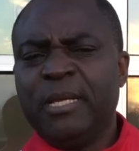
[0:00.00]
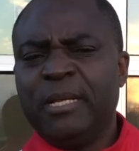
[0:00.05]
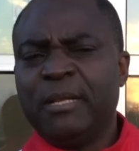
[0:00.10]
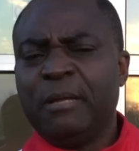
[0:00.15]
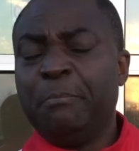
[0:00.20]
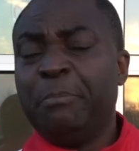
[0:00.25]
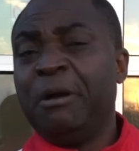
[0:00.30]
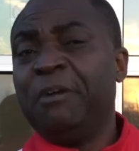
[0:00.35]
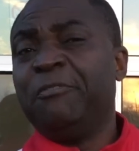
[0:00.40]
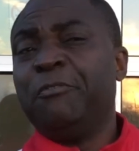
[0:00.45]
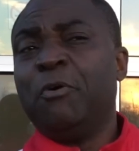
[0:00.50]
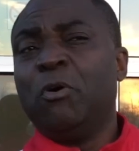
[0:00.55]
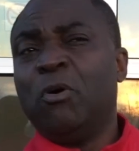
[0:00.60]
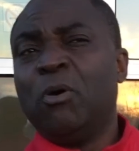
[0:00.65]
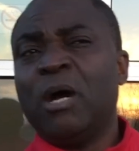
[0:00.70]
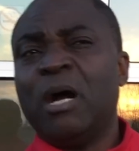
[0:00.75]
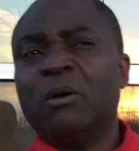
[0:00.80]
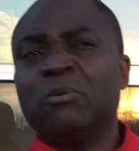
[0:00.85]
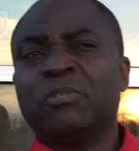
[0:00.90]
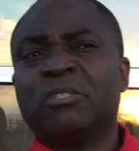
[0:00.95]
And above
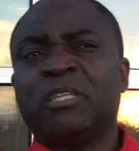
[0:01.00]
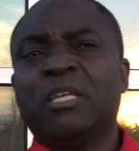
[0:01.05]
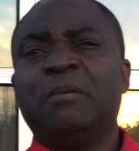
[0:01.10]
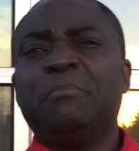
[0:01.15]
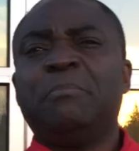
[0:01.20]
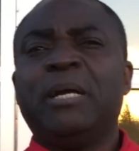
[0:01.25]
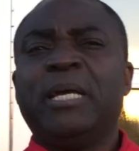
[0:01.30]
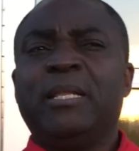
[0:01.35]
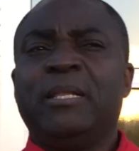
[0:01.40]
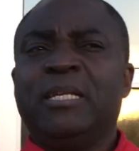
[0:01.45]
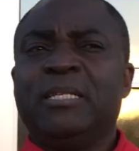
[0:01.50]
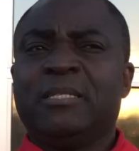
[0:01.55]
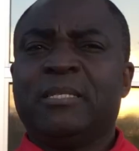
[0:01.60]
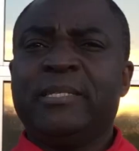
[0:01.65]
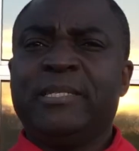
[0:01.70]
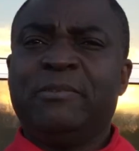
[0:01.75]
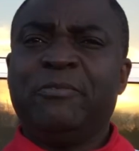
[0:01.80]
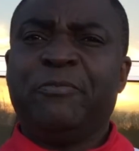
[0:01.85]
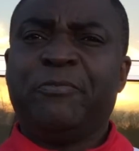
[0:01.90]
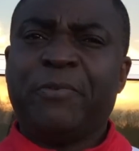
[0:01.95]
all, I would say my late
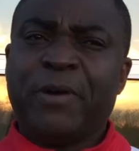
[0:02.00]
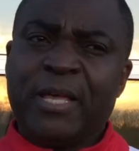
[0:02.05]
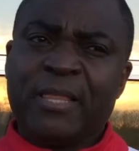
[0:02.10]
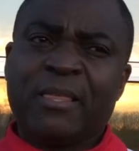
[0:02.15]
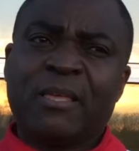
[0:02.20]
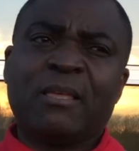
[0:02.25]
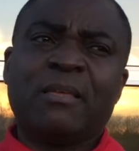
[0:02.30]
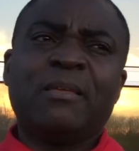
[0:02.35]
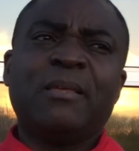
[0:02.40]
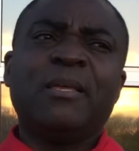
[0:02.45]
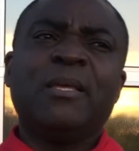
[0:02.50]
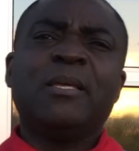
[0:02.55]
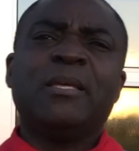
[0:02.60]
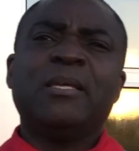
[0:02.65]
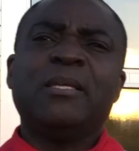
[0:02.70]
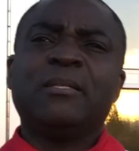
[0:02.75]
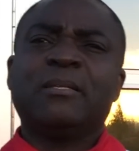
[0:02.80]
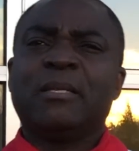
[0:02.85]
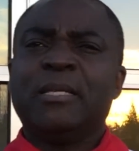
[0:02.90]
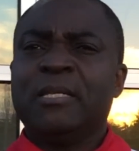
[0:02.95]
father
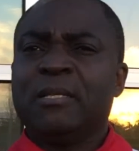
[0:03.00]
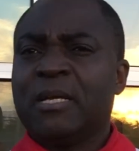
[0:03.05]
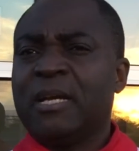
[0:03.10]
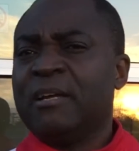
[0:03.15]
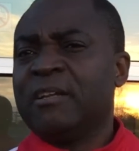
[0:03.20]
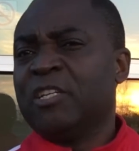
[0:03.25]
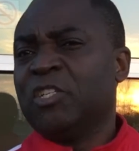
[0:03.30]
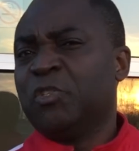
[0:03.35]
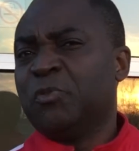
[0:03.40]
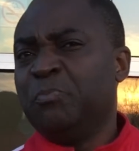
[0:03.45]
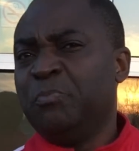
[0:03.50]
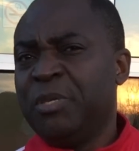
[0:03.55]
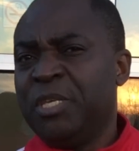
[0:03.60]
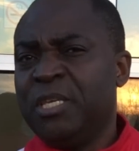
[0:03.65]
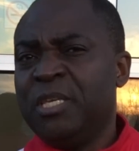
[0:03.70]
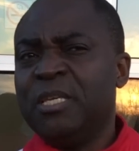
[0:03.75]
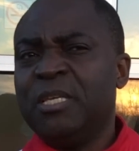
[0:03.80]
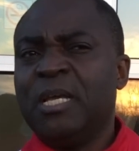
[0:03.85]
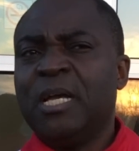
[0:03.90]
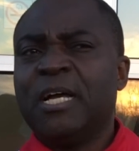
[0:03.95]
encouraged
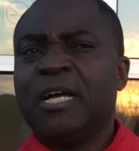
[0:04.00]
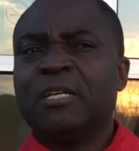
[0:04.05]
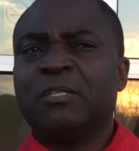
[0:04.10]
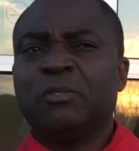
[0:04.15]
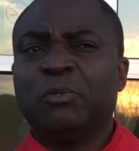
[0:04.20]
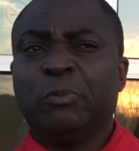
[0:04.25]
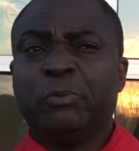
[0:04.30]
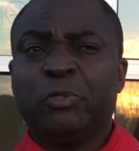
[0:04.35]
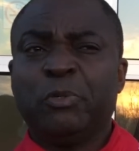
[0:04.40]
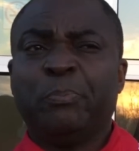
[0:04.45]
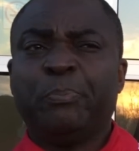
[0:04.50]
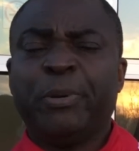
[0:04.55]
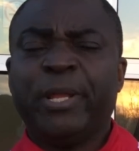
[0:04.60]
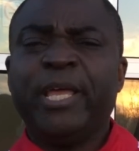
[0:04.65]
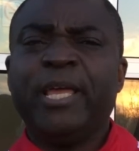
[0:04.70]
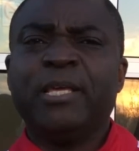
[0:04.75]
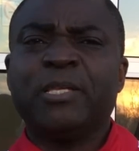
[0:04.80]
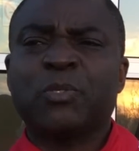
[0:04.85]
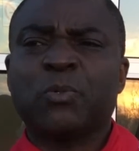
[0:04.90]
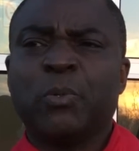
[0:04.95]
me to
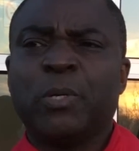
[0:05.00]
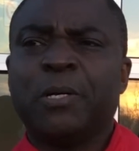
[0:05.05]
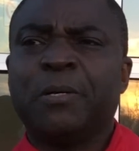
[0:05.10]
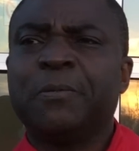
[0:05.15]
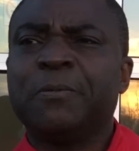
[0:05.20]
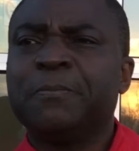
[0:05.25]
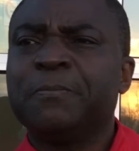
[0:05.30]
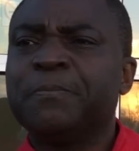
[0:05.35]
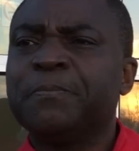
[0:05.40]
play as well.